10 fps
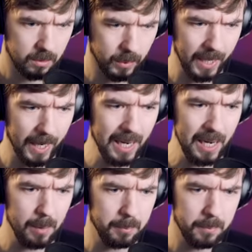Wait, I
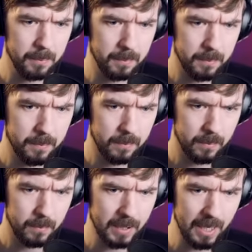am.
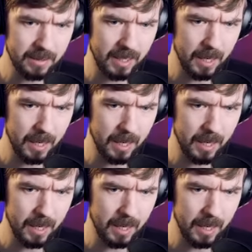The hell is